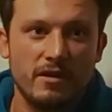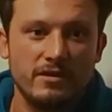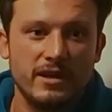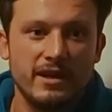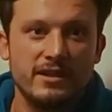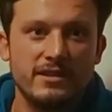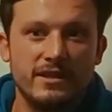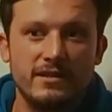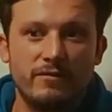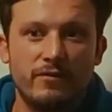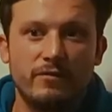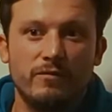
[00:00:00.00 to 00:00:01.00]
take us
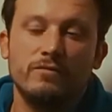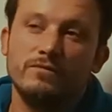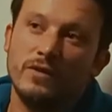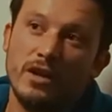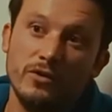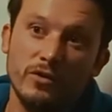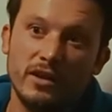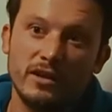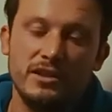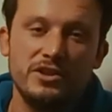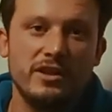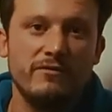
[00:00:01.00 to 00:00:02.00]
in another
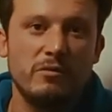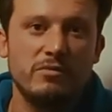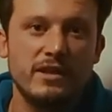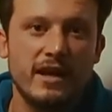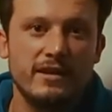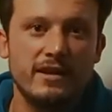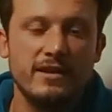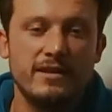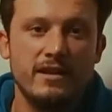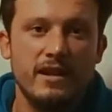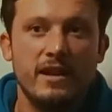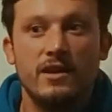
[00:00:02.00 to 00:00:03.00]
clean sheet from Saturday.
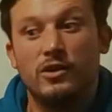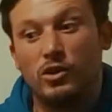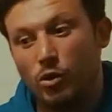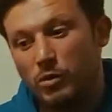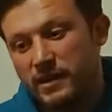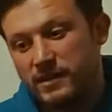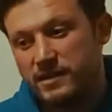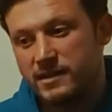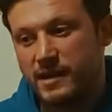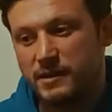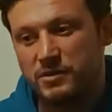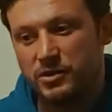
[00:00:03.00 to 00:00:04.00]
Going into
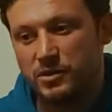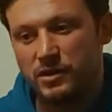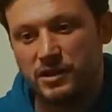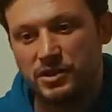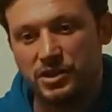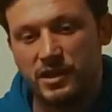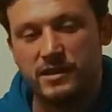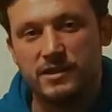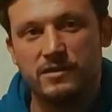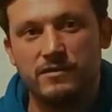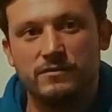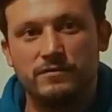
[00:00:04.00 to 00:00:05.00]
Saturday with two clean sheets
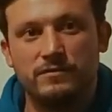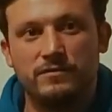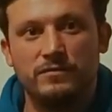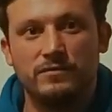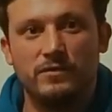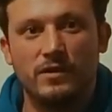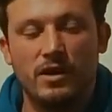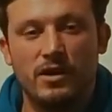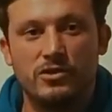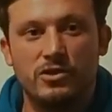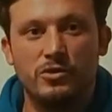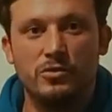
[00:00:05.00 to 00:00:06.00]
and
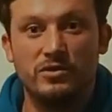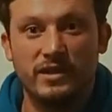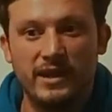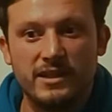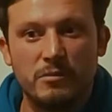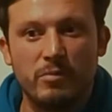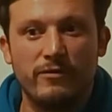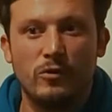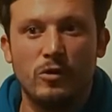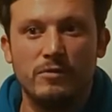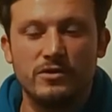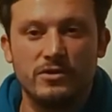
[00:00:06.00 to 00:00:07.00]
two decent
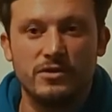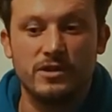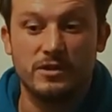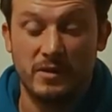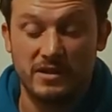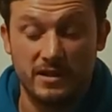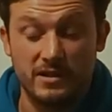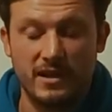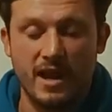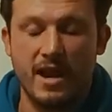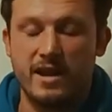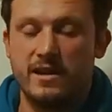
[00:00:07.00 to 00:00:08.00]
performances, especially
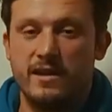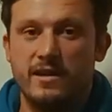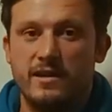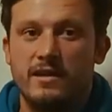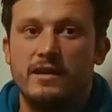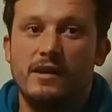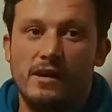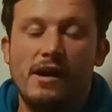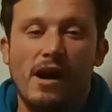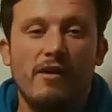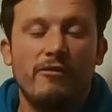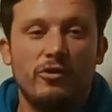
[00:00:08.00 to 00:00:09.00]
tonight,
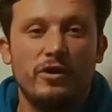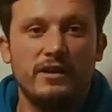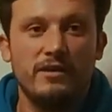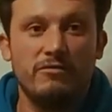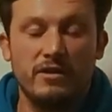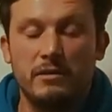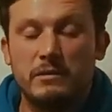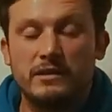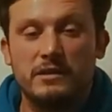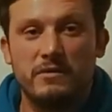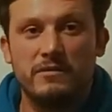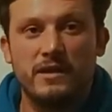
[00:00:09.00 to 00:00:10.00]
I thought he did really well,
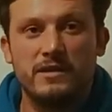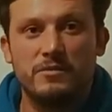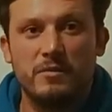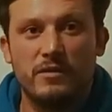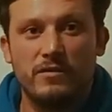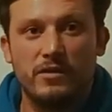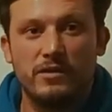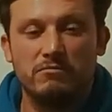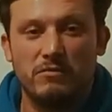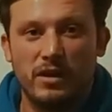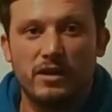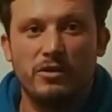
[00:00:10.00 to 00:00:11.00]
to be fair to him. I thought,
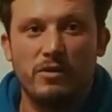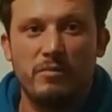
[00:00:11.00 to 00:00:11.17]
yeah, great